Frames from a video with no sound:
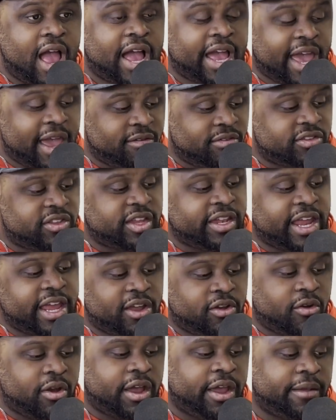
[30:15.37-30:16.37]
I gave us an A
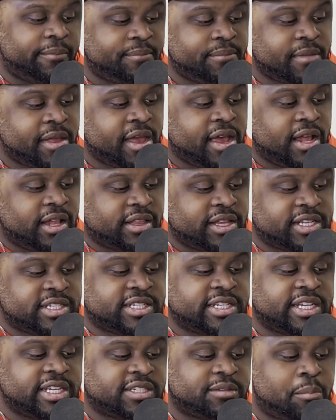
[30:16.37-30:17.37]
grade.
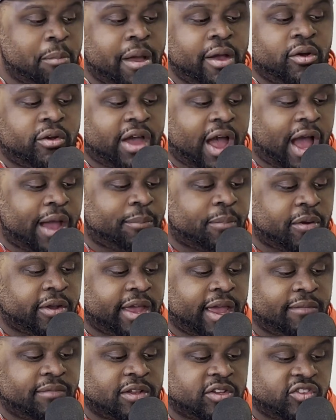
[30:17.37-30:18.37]
Listen to this: Mel Kiper
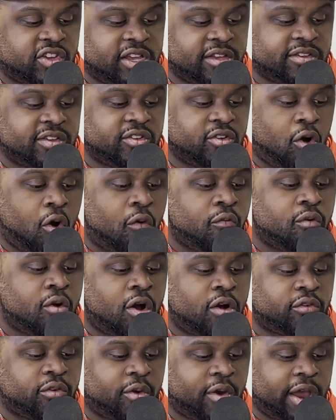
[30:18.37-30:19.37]
gave the Chiefs an
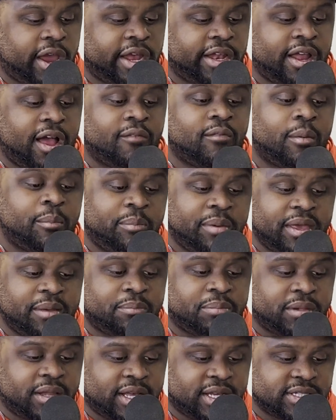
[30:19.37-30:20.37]
overall grade of a B
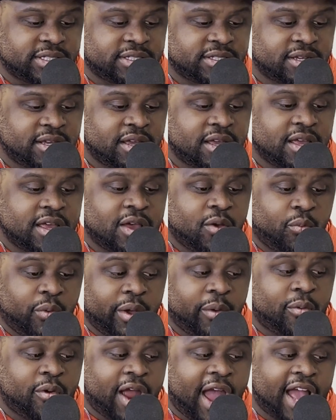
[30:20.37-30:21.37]
plus.
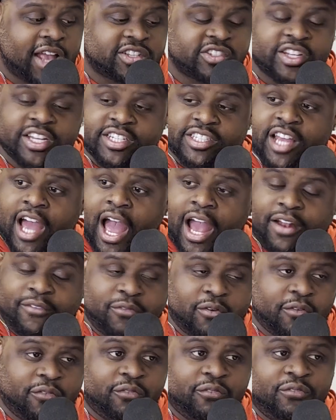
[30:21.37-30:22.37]
We were actually tied
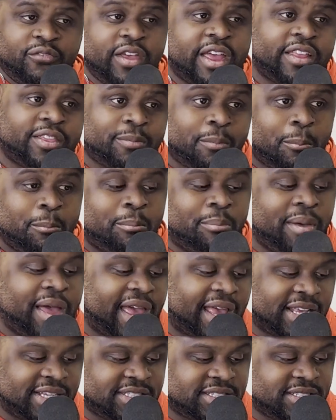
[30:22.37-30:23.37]
for fifth
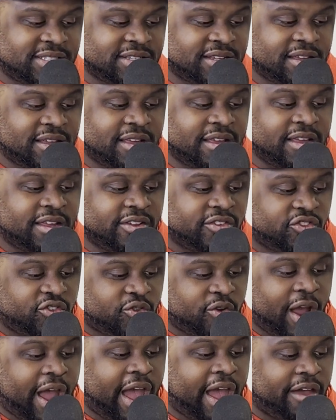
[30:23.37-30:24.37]
best
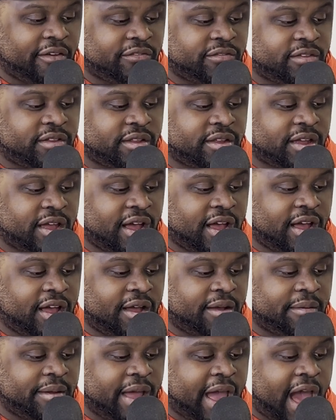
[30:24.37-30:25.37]
draft
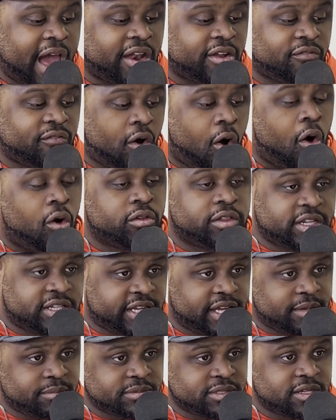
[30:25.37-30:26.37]
out of all the
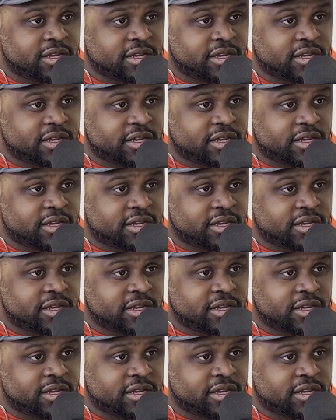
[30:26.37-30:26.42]
teams.